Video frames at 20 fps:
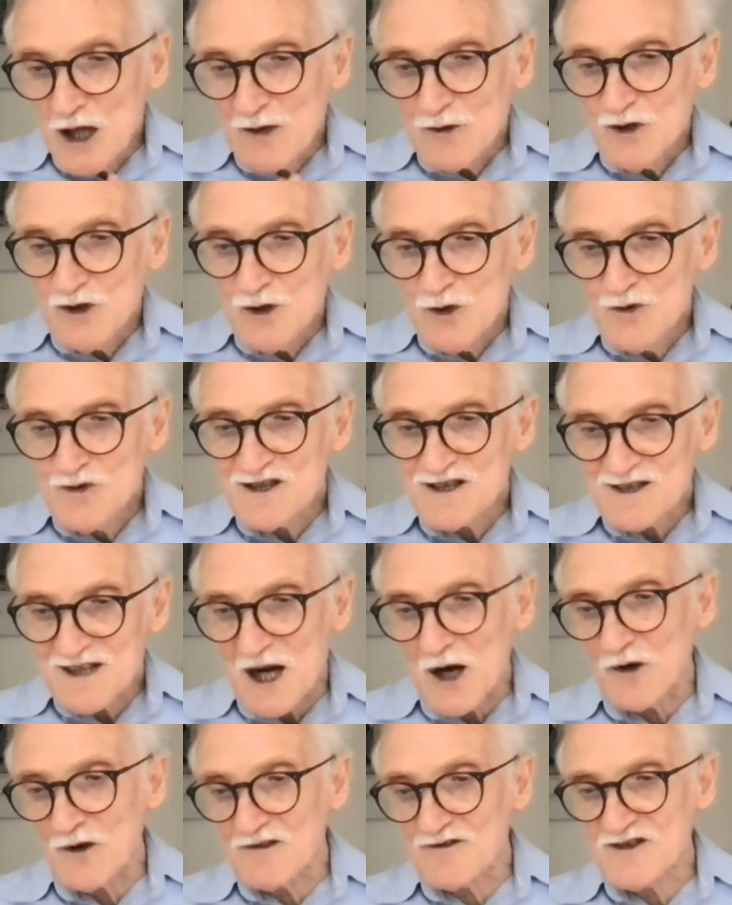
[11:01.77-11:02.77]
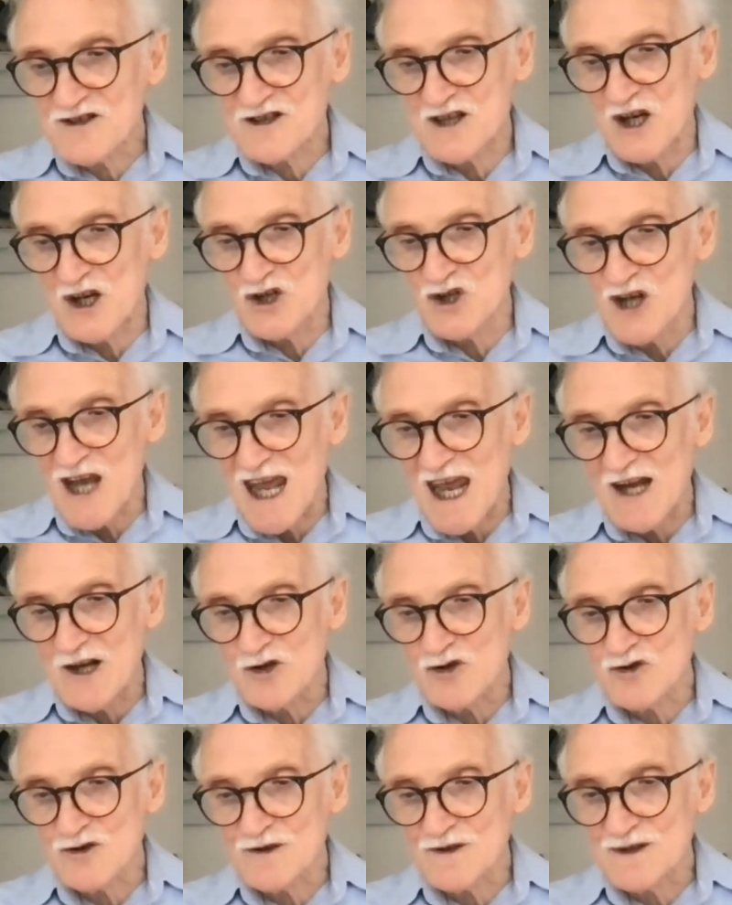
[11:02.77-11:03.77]
use tariff search
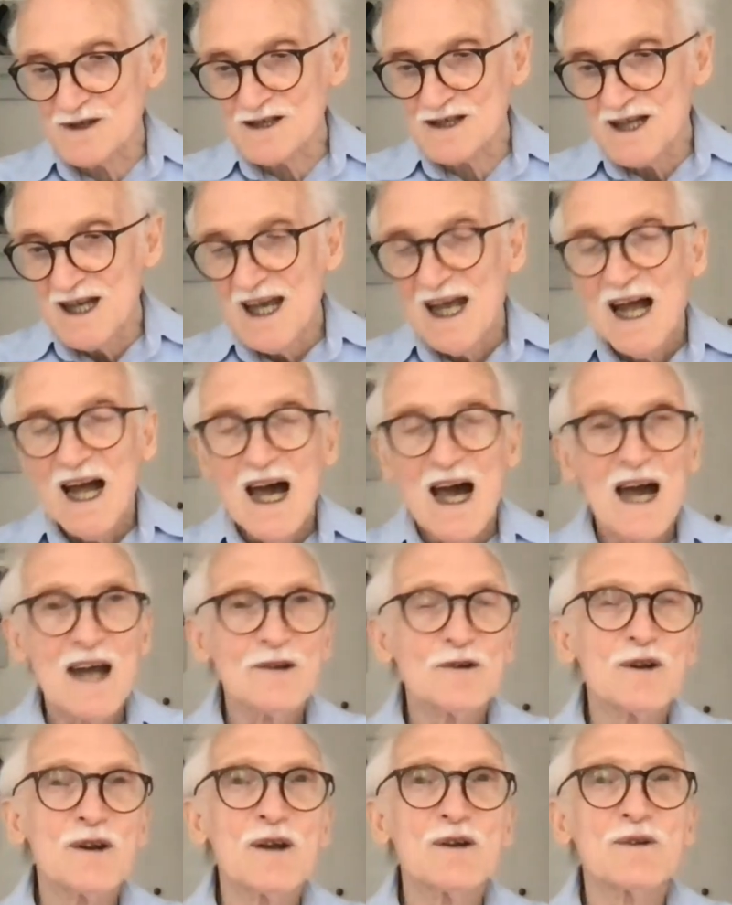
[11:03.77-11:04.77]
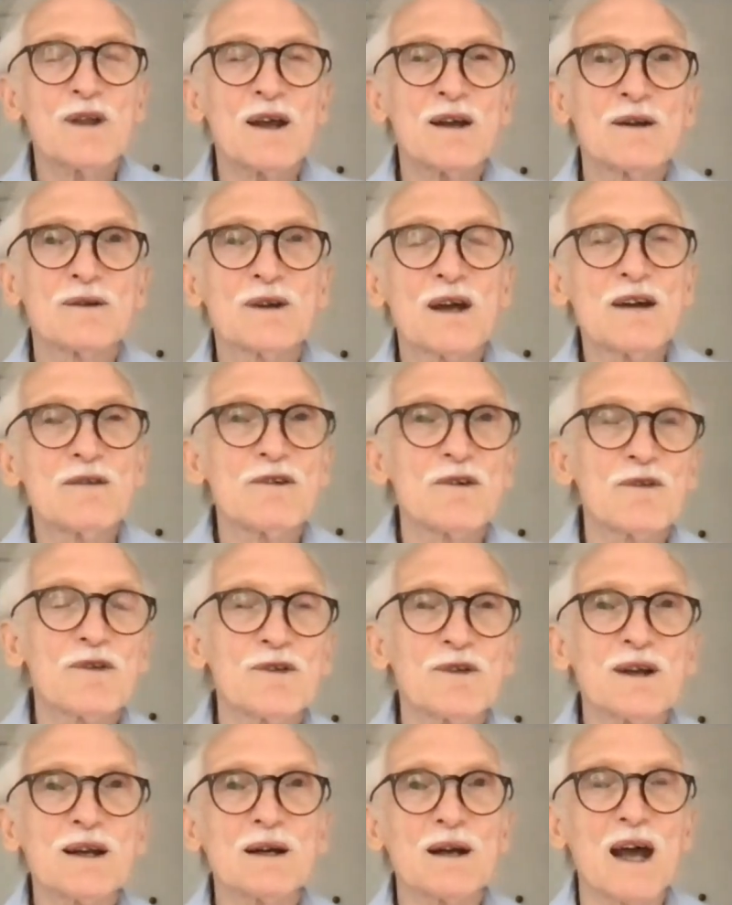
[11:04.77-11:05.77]
engines, and they have a
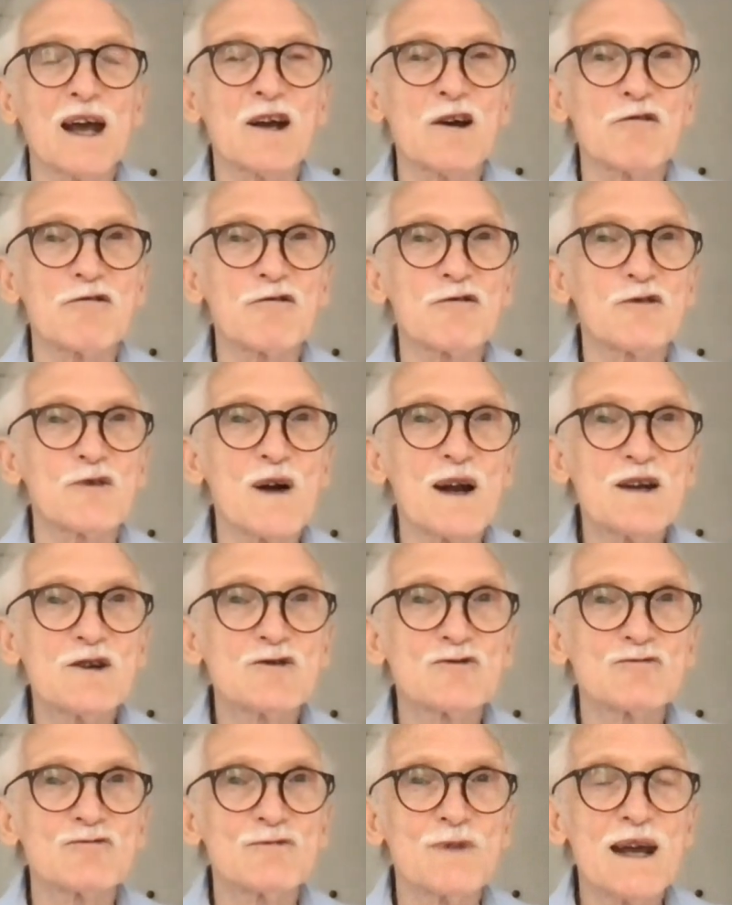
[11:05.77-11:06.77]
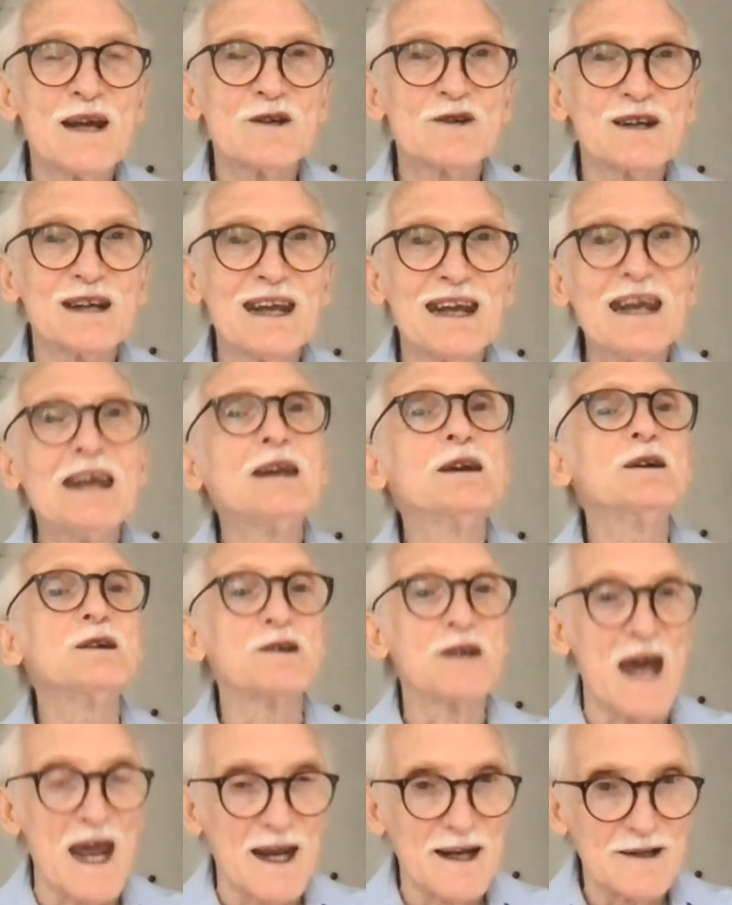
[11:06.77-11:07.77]
thing like a freight rate
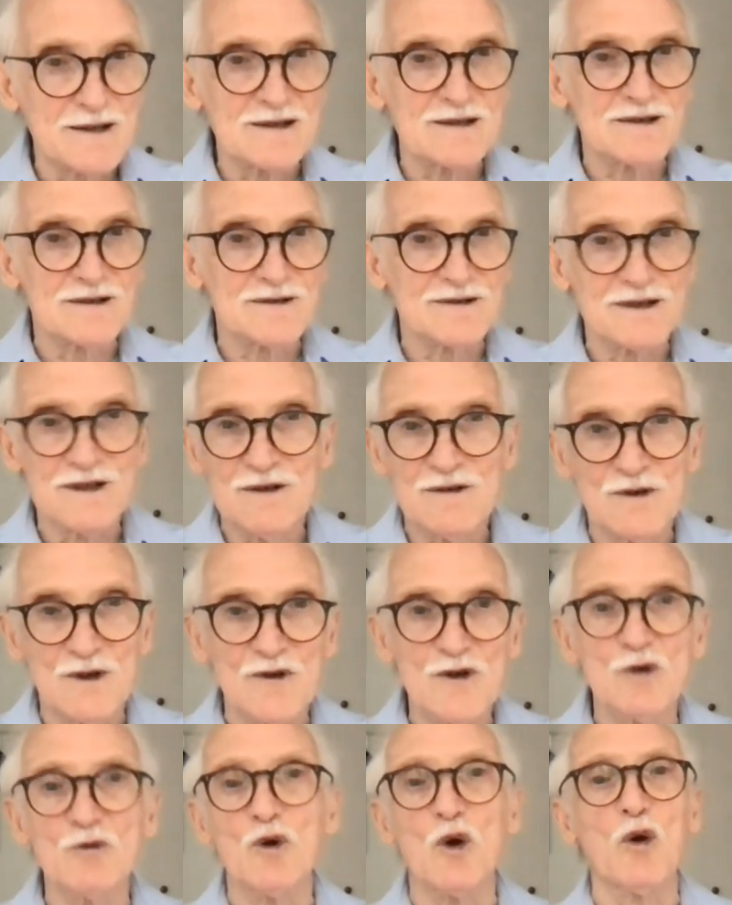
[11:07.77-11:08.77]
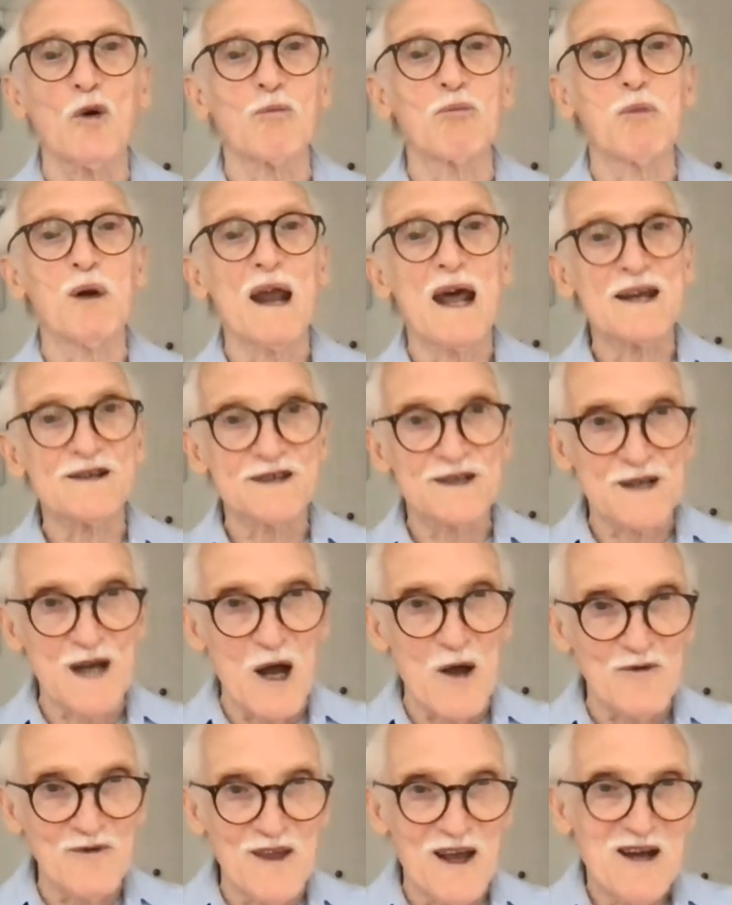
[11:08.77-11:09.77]
index. You're all blessed
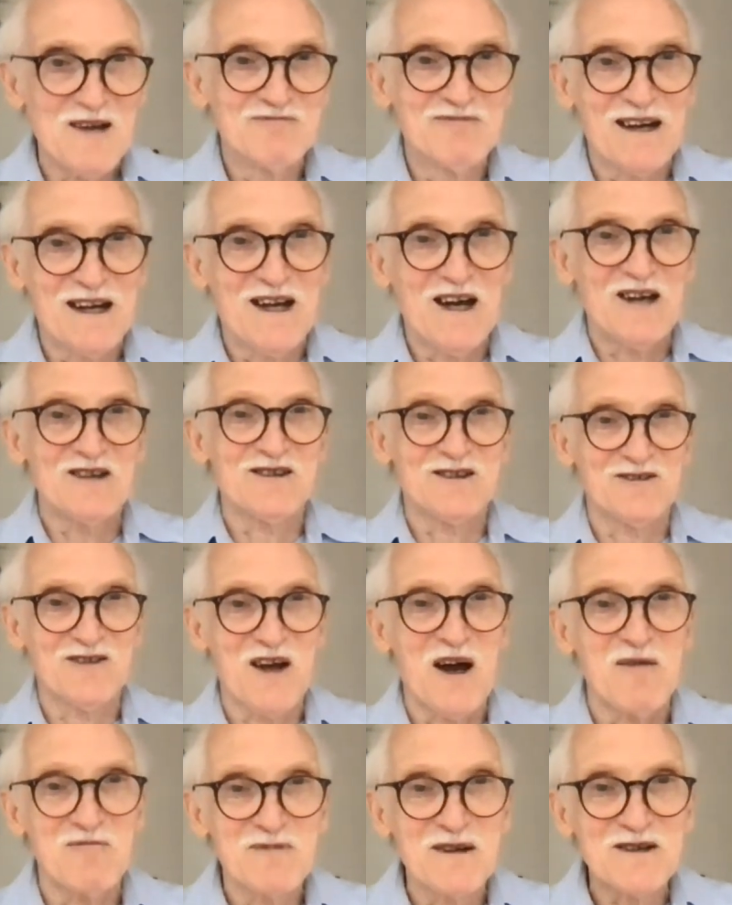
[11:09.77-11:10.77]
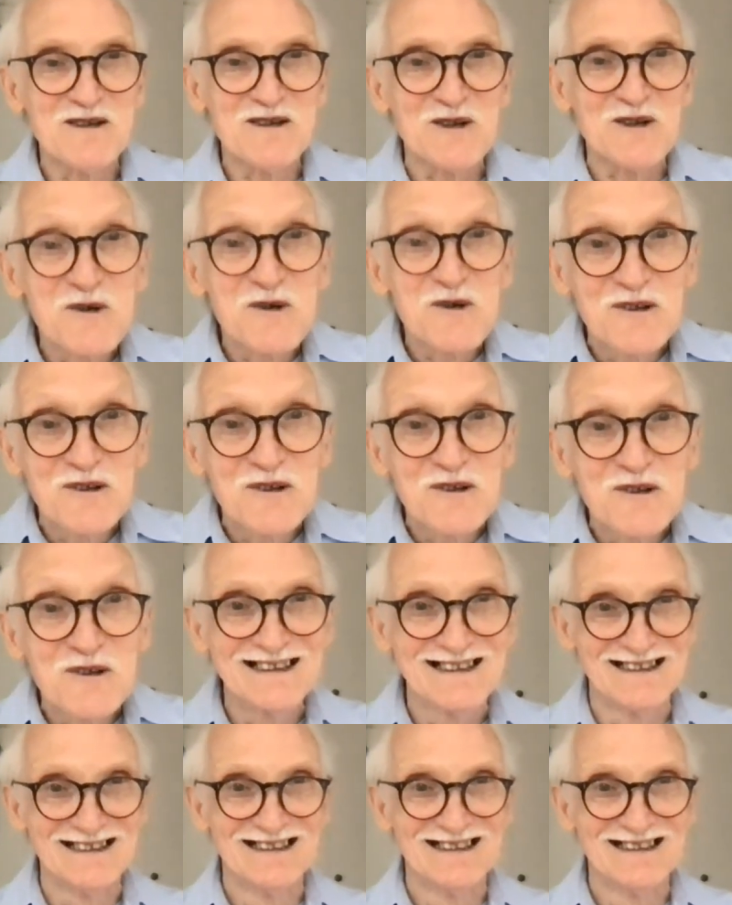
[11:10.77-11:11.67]
out there because you've got Mr. Google.